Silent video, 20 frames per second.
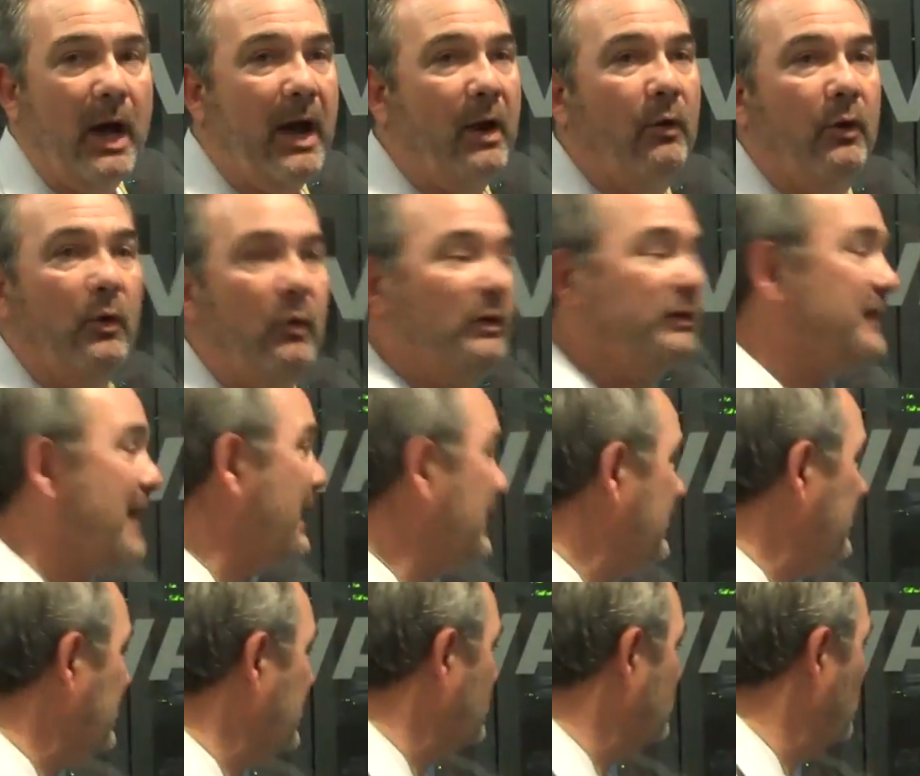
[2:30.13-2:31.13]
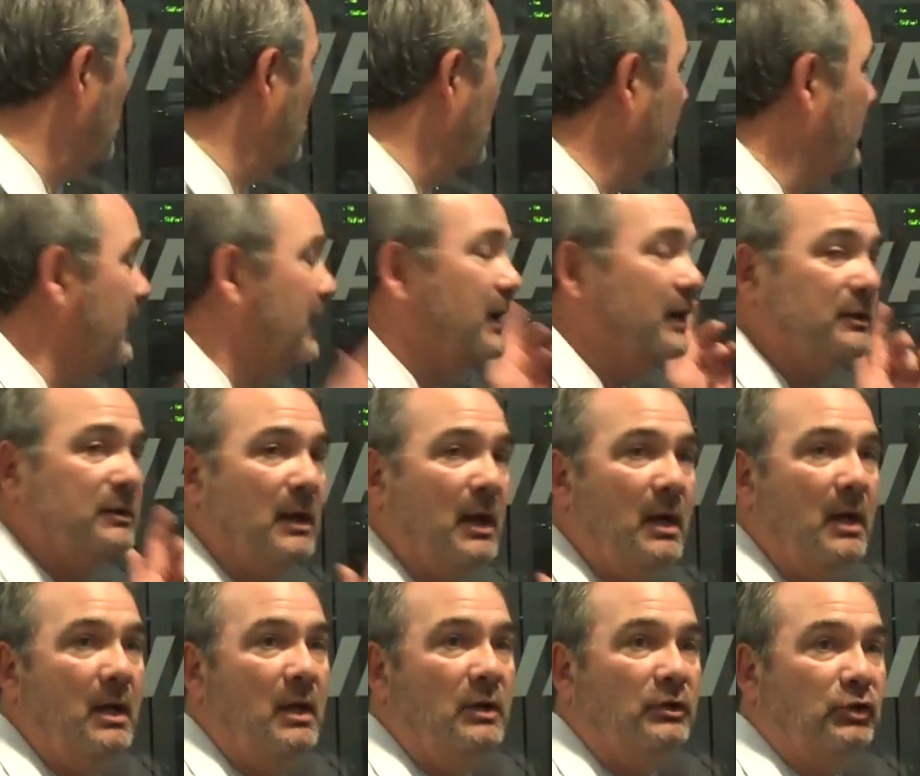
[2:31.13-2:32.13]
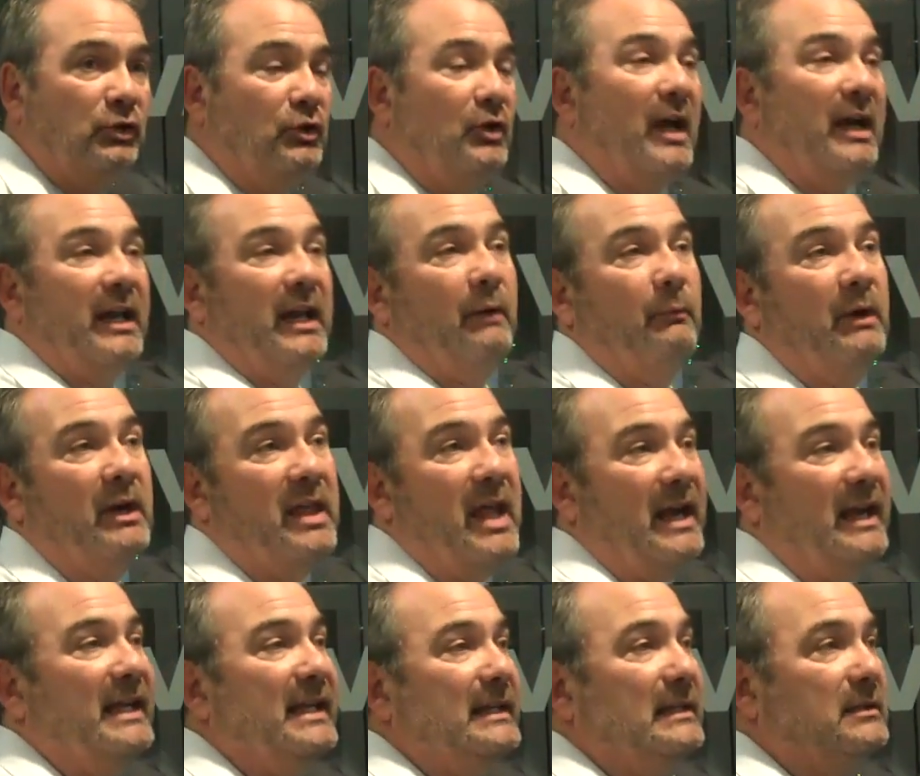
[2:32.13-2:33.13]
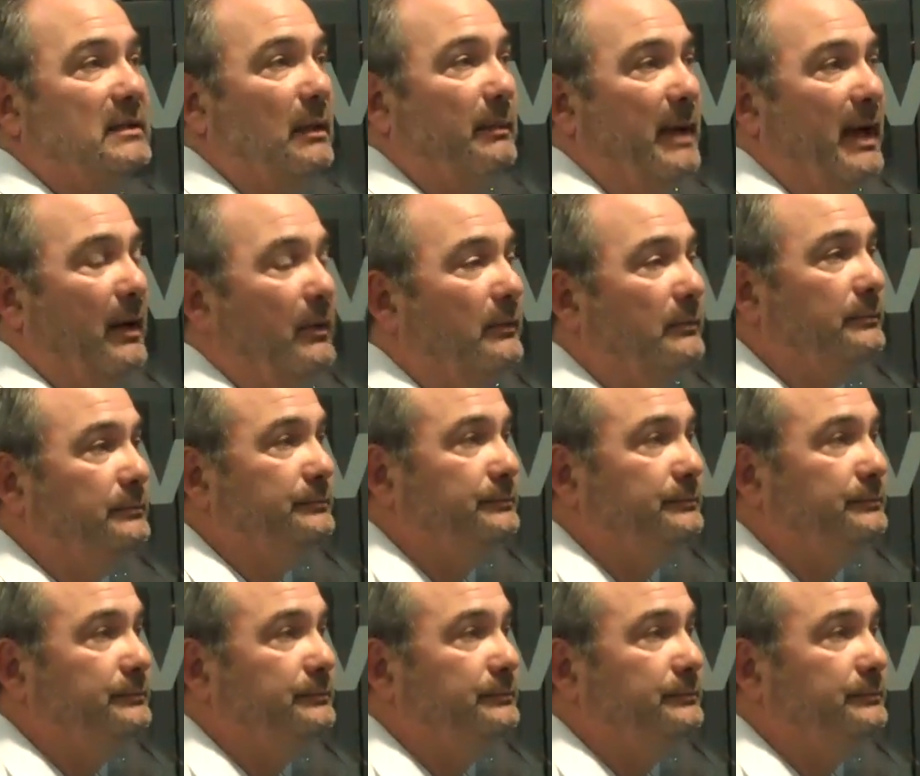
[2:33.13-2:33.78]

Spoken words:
I don't know exactly each one it is. So you got to get rid of that heat somehow.